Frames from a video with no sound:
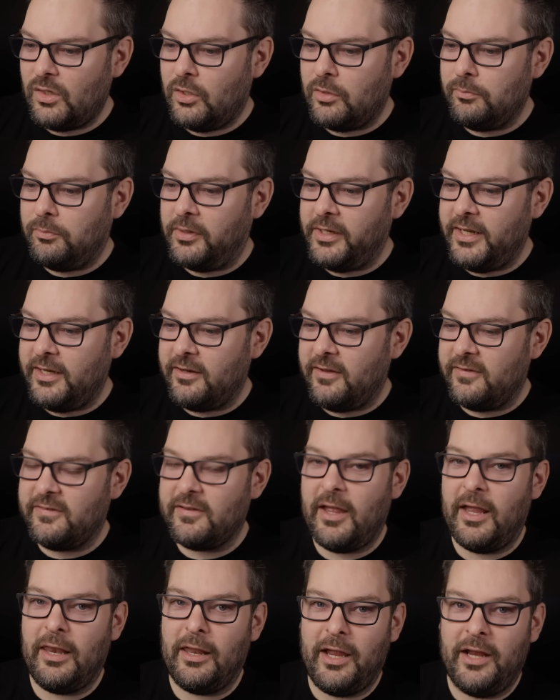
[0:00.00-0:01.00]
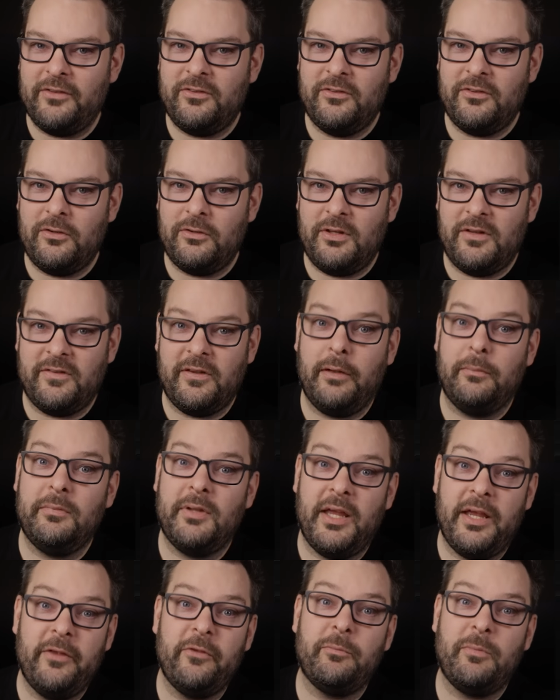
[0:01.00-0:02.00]
completeness, I like to do these
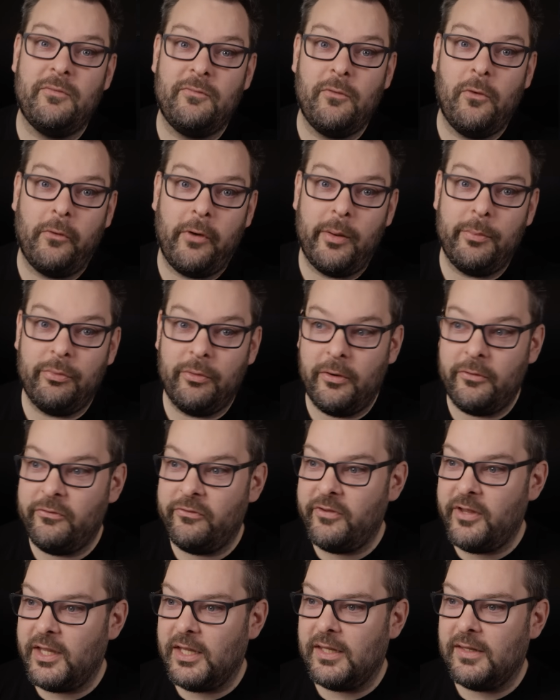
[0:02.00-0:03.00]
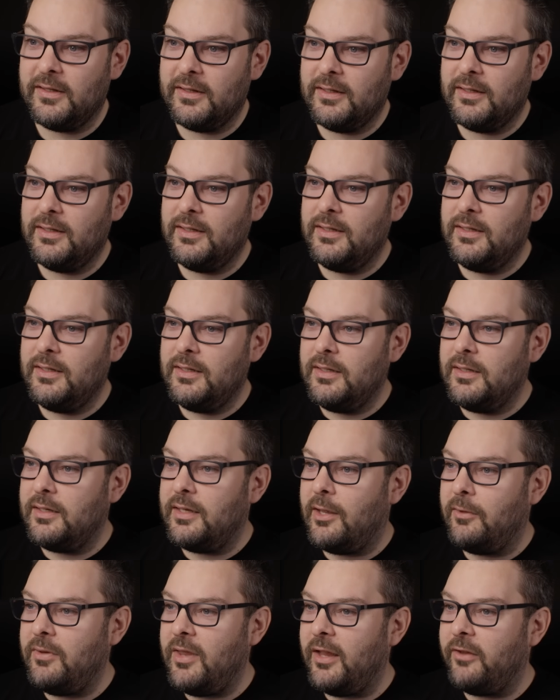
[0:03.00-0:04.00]
updates before I proceed.
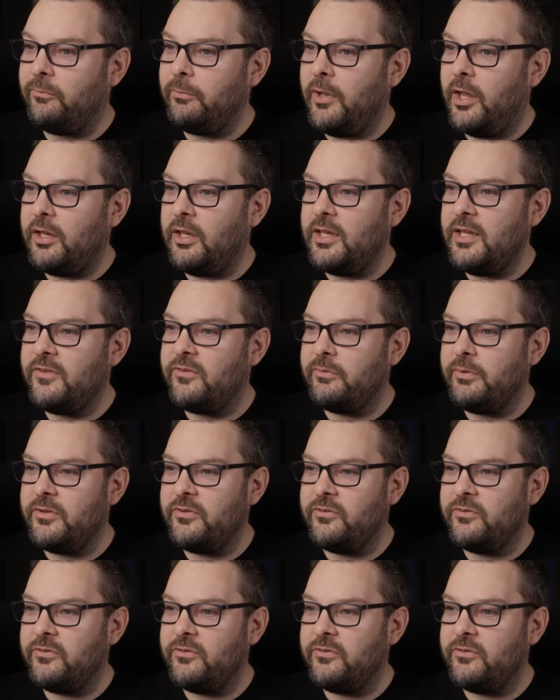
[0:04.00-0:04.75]
Now next we're going to need to